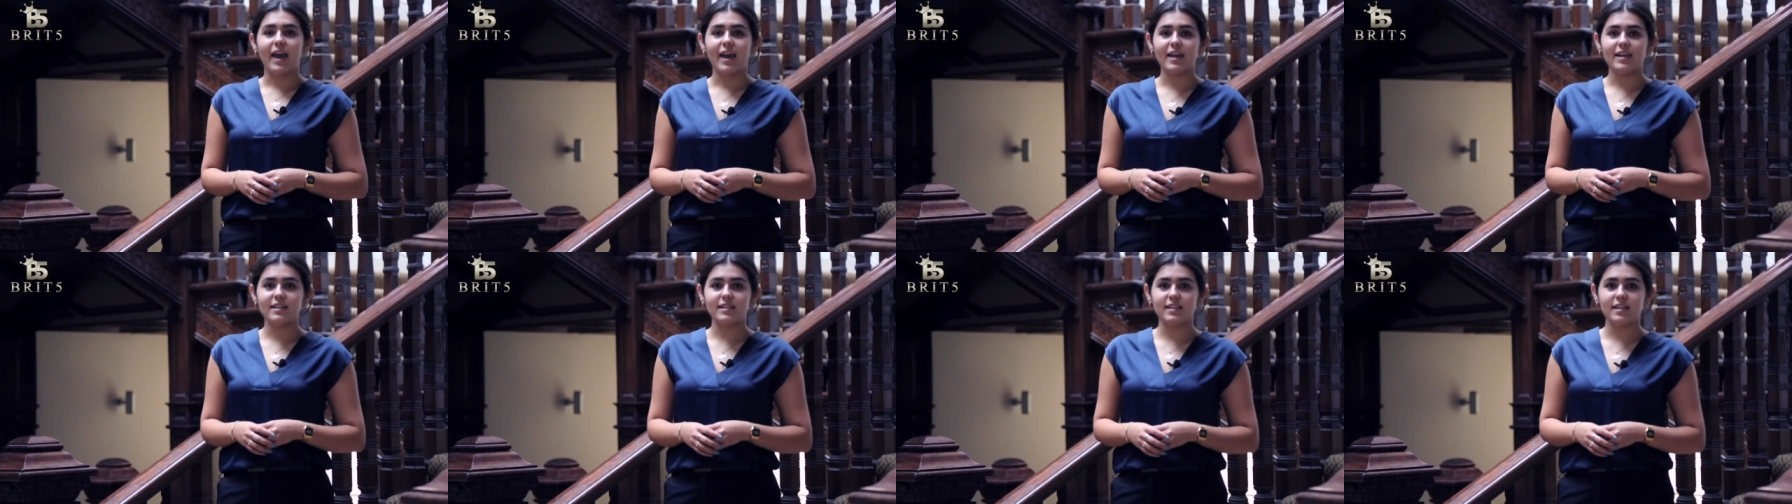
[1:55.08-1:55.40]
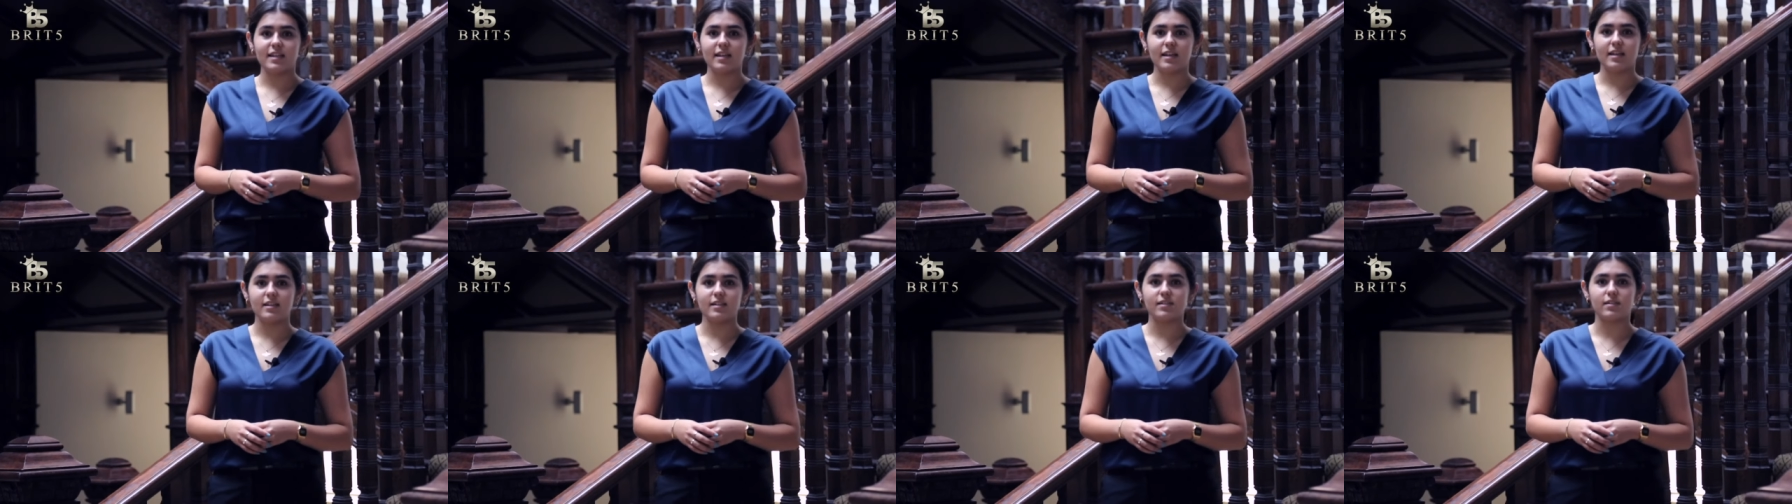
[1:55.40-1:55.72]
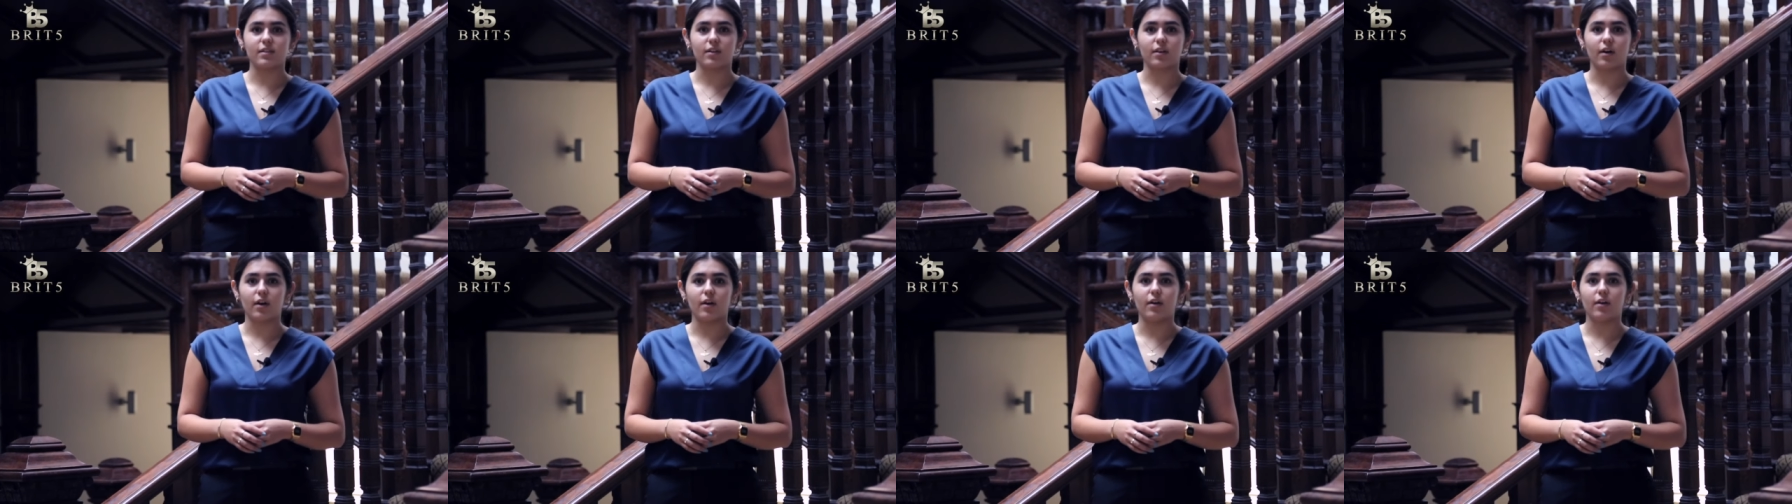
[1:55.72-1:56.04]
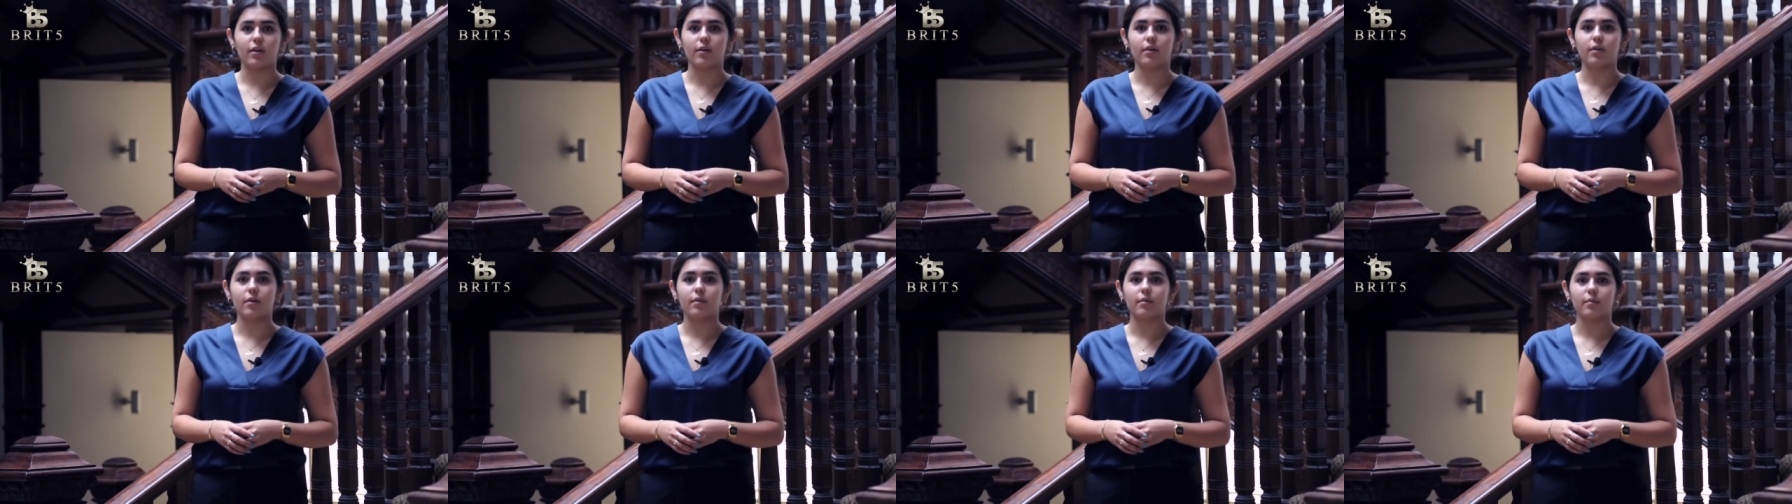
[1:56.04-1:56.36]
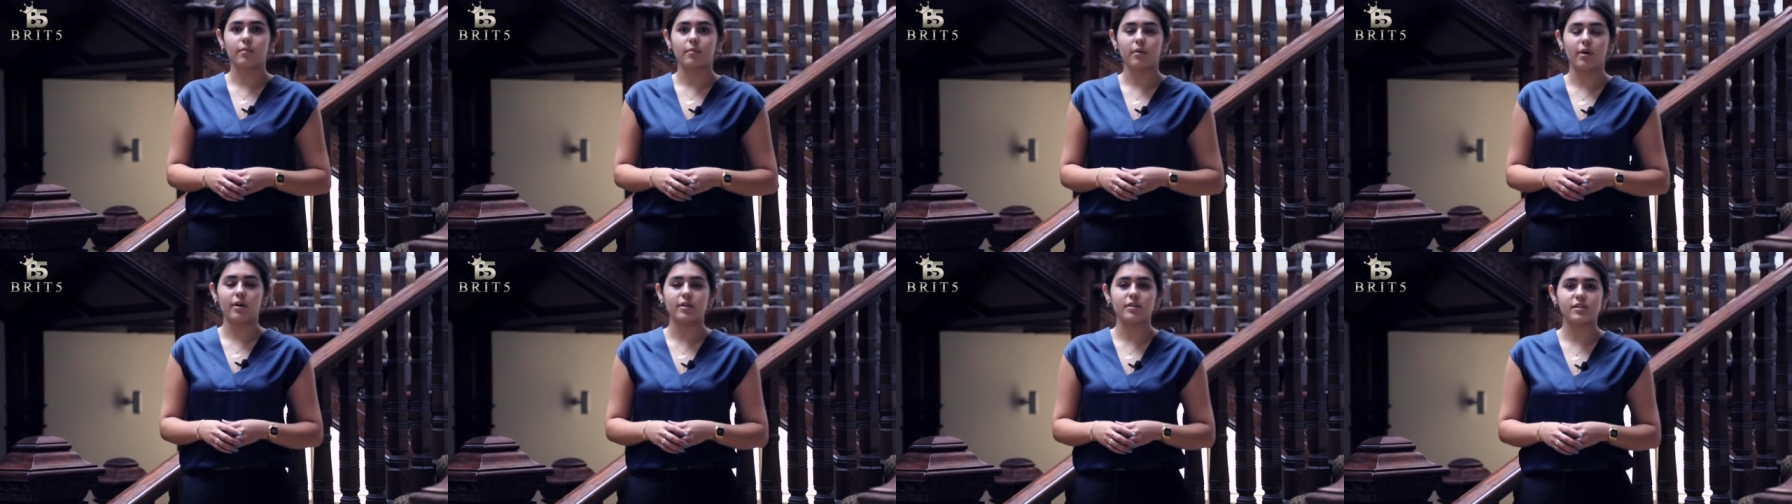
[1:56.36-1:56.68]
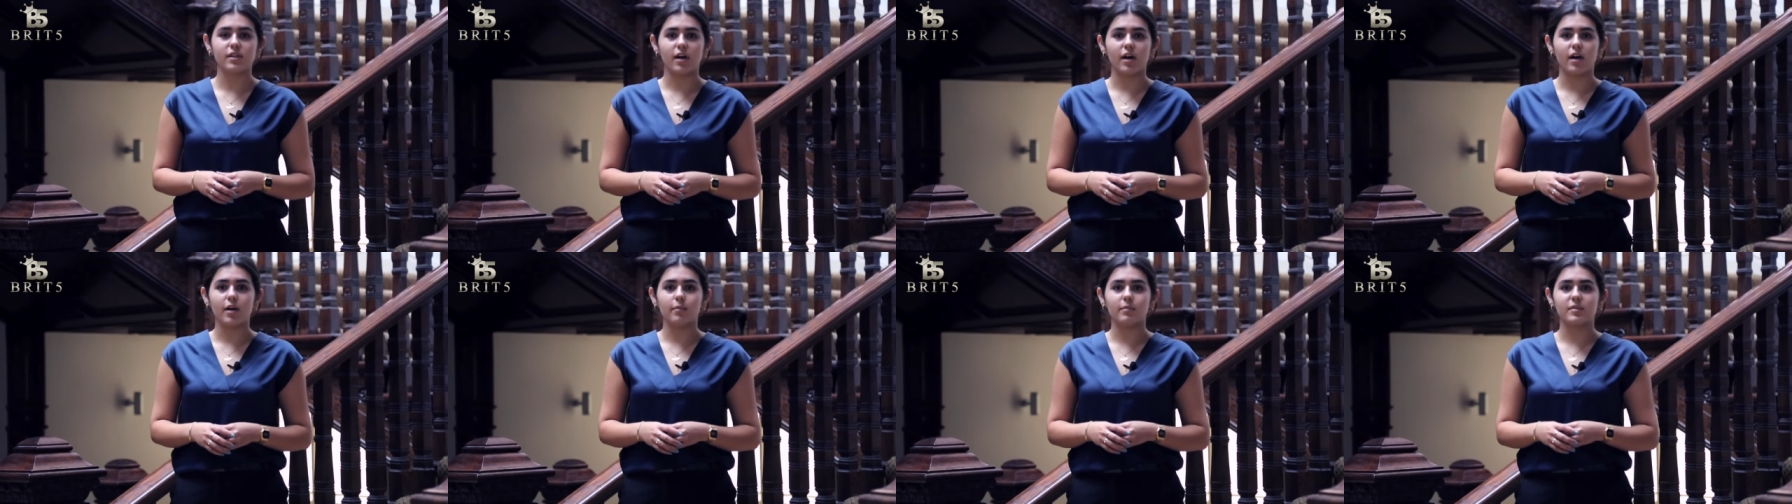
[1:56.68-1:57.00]
Eighty years ago,
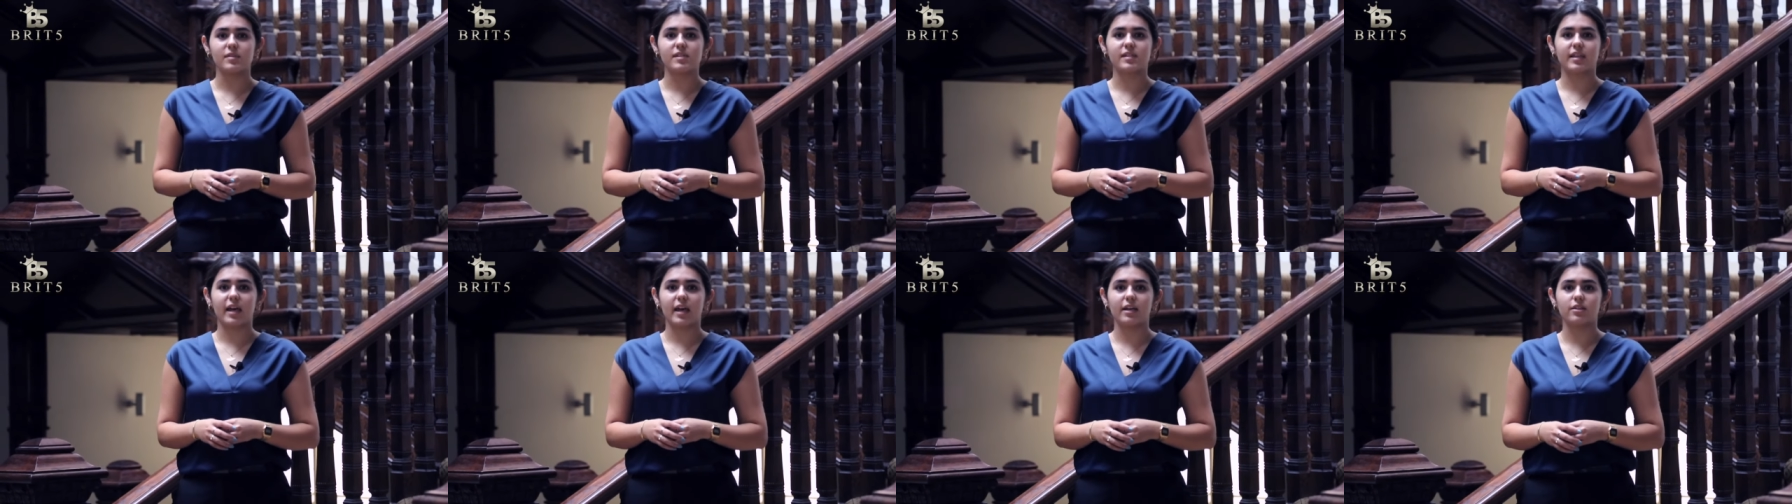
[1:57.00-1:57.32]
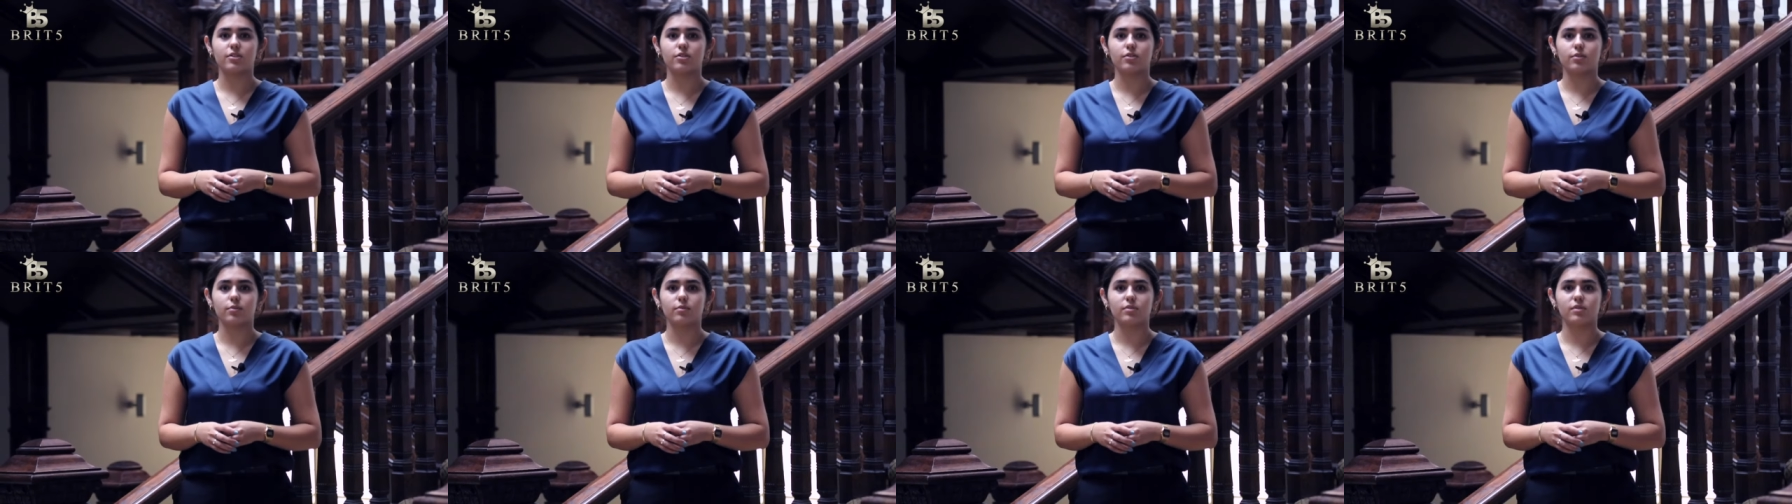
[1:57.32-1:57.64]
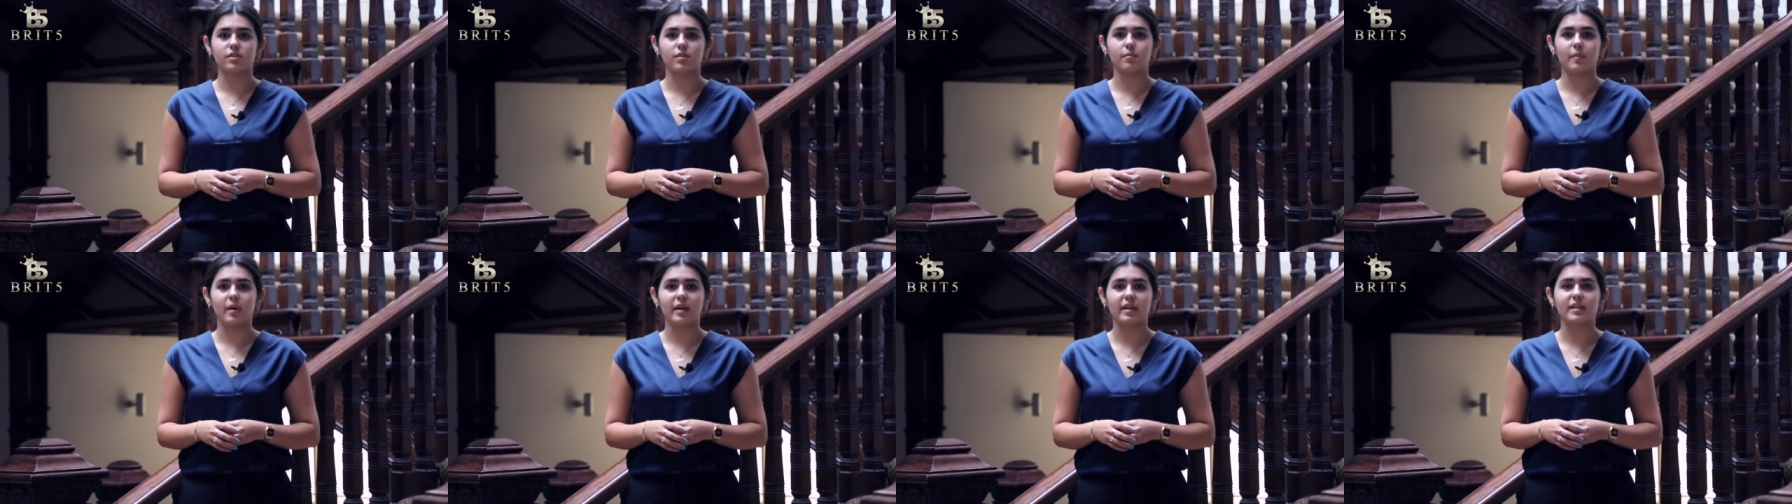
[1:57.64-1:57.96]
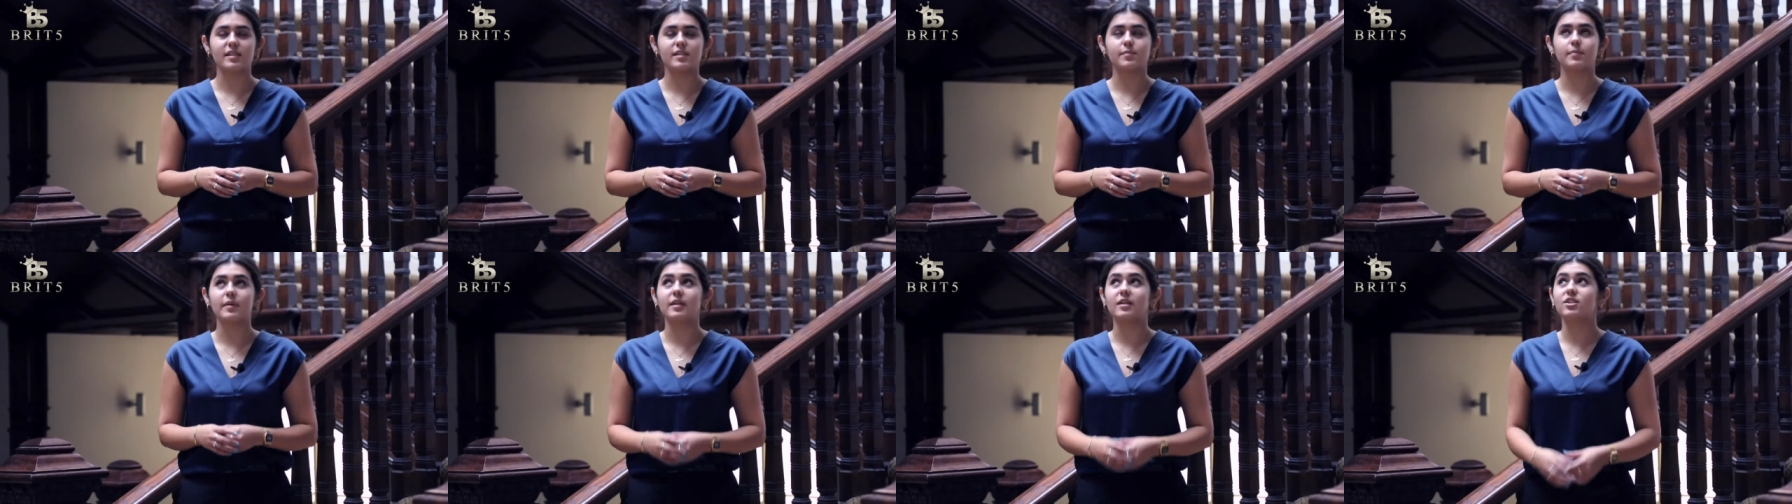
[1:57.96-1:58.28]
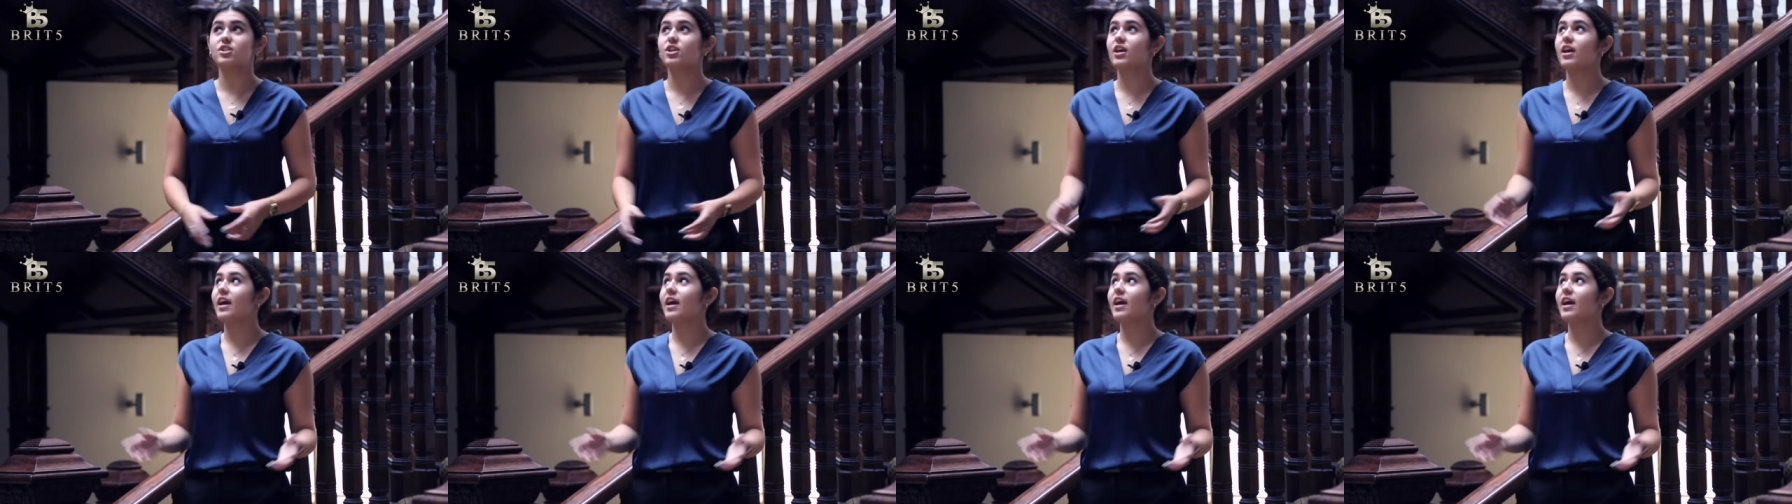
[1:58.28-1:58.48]
O'Dwyer was scheduled to make a speech